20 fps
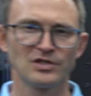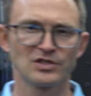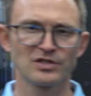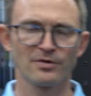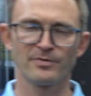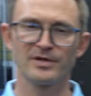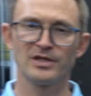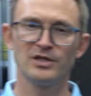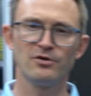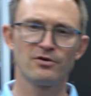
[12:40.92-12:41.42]
you
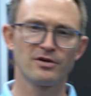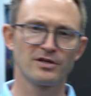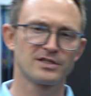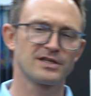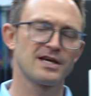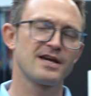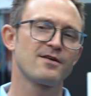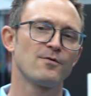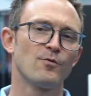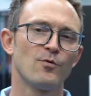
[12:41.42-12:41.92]
something you can
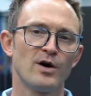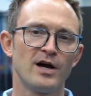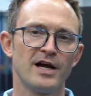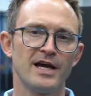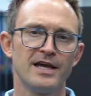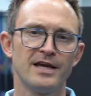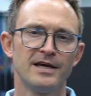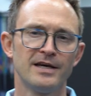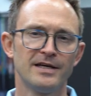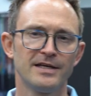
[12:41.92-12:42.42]
take
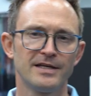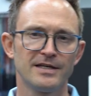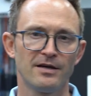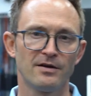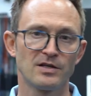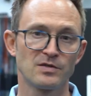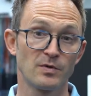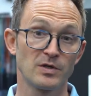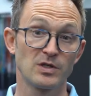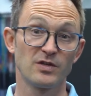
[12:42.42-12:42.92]
away, you know,
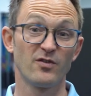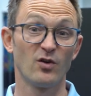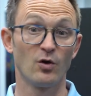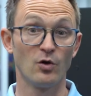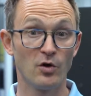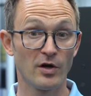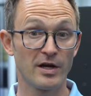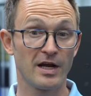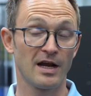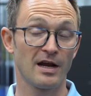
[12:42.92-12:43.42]
especially if you're
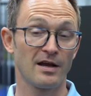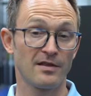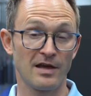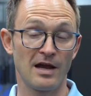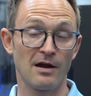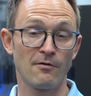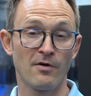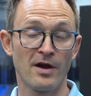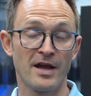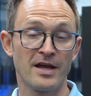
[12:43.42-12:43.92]
looking at
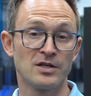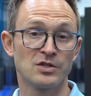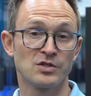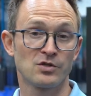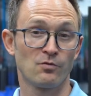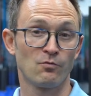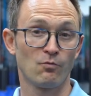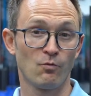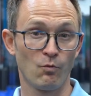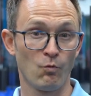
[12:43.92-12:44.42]
that range
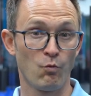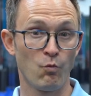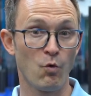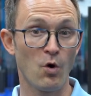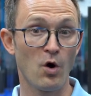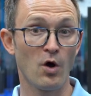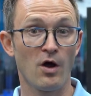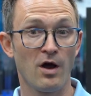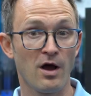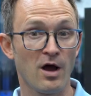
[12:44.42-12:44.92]
and
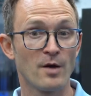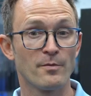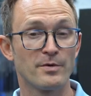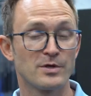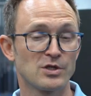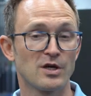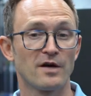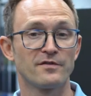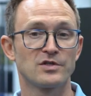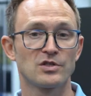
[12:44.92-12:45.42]
what hybrid
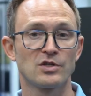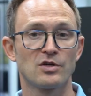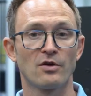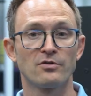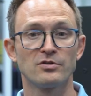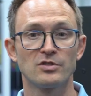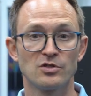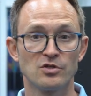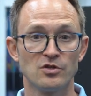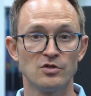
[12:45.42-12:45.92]
shaft is
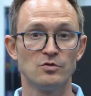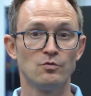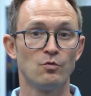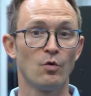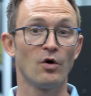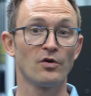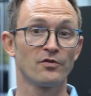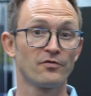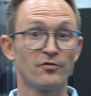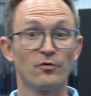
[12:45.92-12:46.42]
going to do
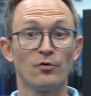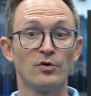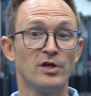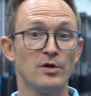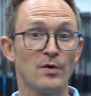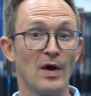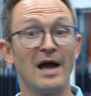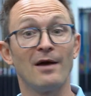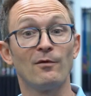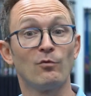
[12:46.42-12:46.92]
what for
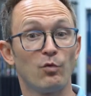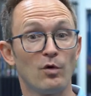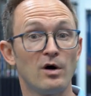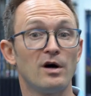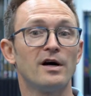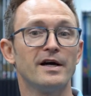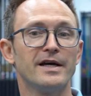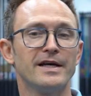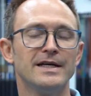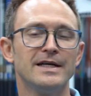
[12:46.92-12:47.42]
you and
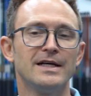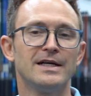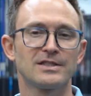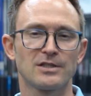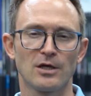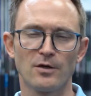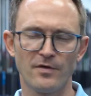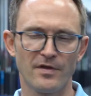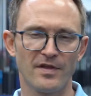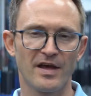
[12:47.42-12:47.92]
why. So
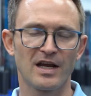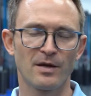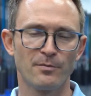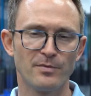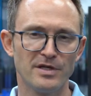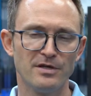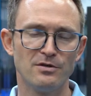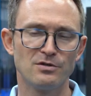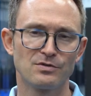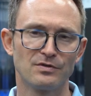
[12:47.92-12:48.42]
hopefully that can be
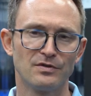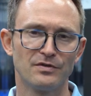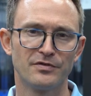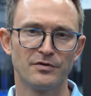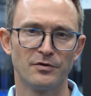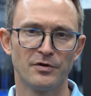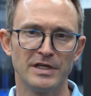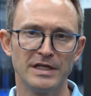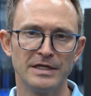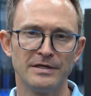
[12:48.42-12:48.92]
useful
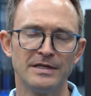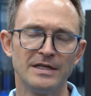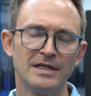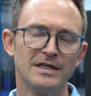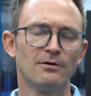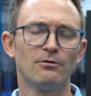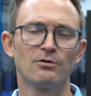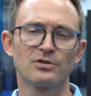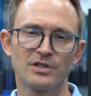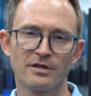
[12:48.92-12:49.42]
for you.
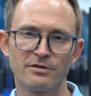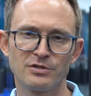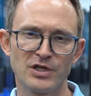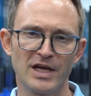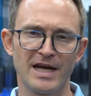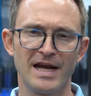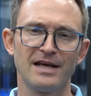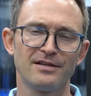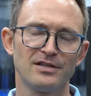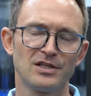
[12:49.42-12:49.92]
Also
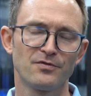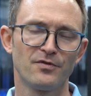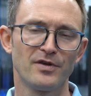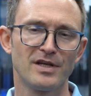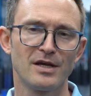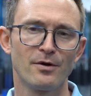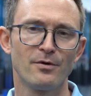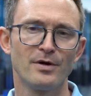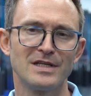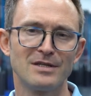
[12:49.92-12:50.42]
check out this
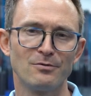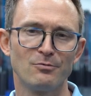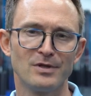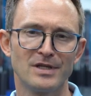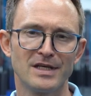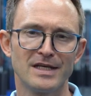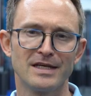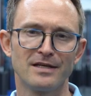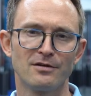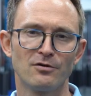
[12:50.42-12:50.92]
video we did with
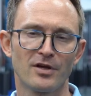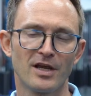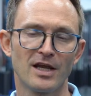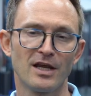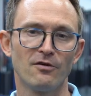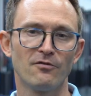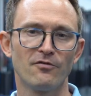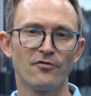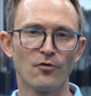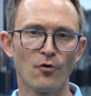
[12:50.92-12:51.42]
Ian looking
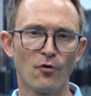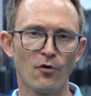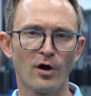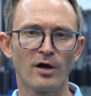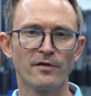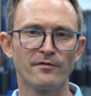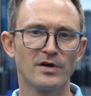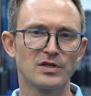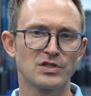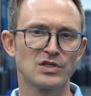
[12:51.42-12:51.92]
at
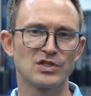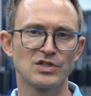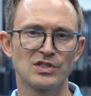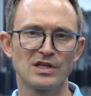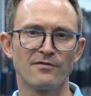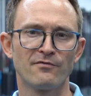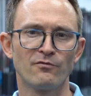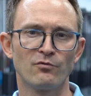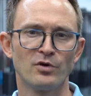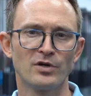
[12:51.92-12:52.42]
4-iron versus
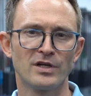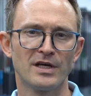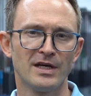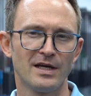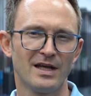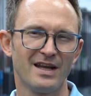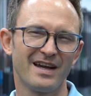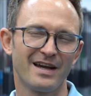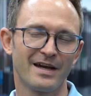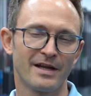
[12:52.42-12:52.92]
7-wood,
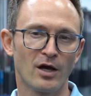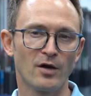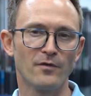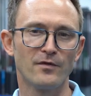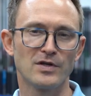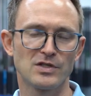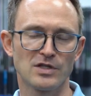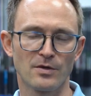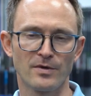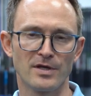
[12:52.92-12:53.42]
and again
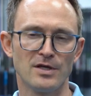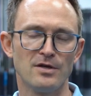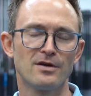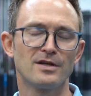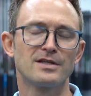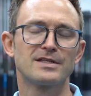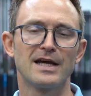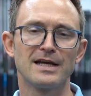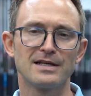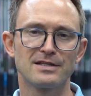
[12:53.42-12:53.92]
hopefully something you
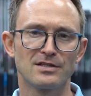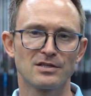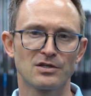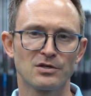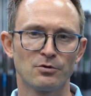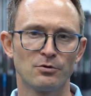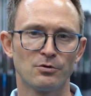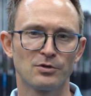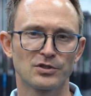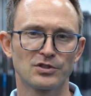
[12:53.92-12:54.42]
can take to the
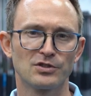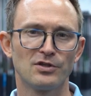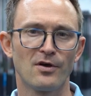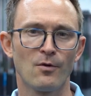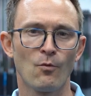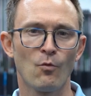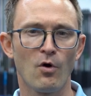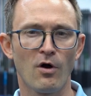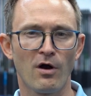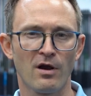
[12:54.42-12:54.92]
course,
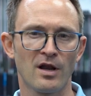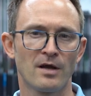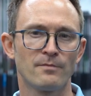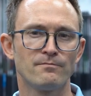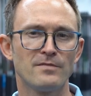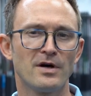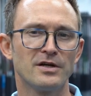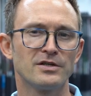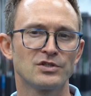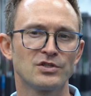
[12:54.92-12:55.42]
knowing what club
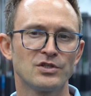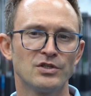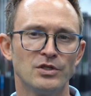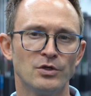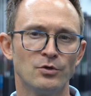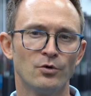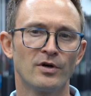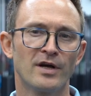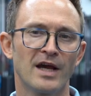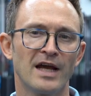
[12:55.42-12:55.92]
might suit
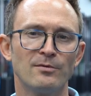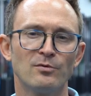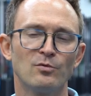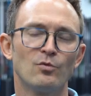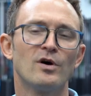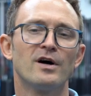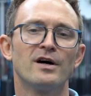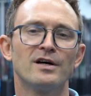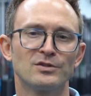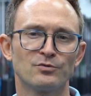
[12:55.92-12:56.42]
your game and
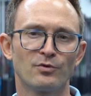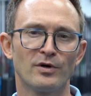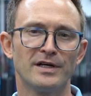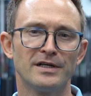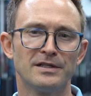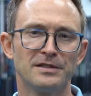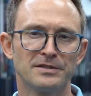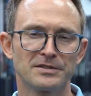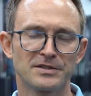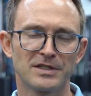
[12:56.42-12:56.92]
why as well.
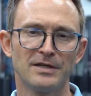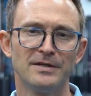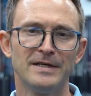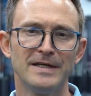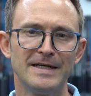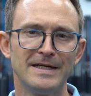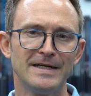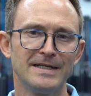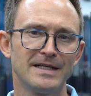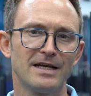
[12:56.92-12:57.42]
So
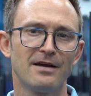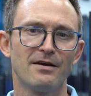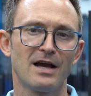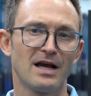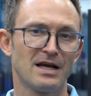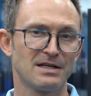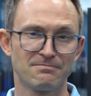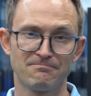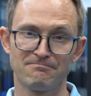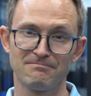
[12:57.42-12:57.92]
you
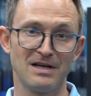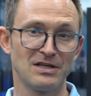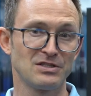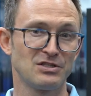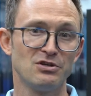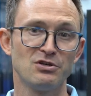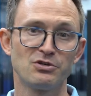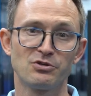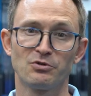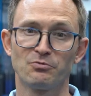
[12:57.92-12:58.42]
know, as
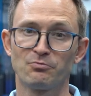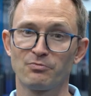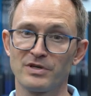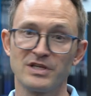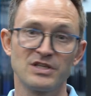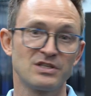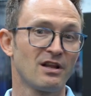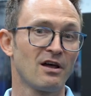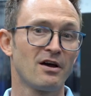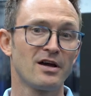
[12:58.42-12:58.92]
usual,
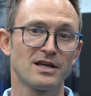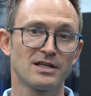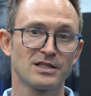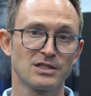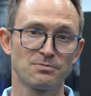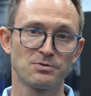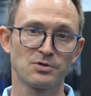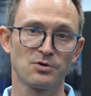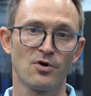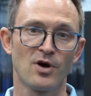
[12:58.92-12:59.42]
please like,
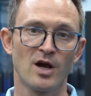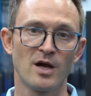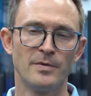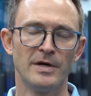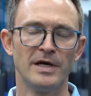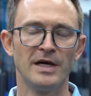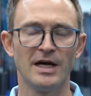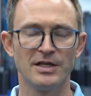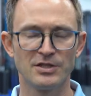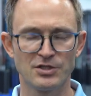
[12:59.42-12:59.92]
subscribe,
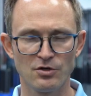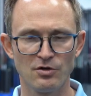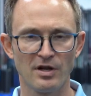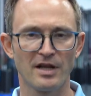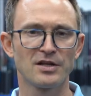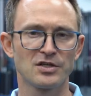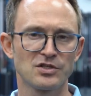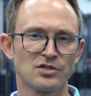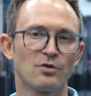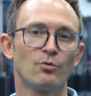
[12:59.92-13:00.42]
and do let
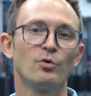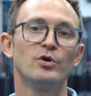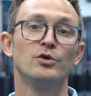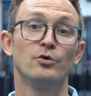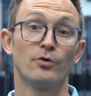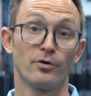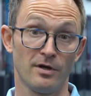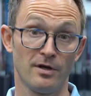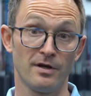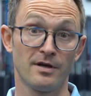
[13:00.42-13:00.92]
us know what you
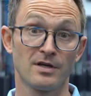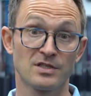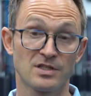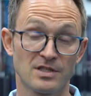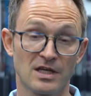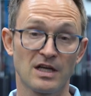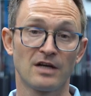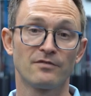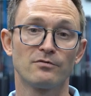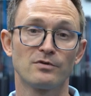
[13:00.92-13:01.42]
would like us to
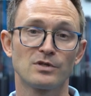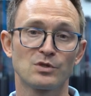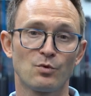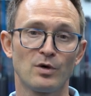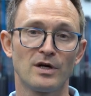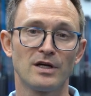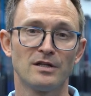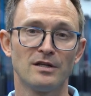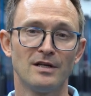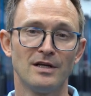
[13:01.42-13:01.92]
cover as
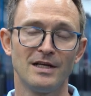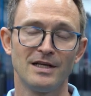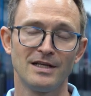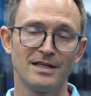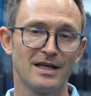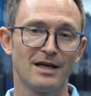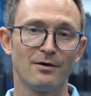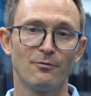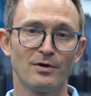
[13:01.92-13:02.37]
well. You know,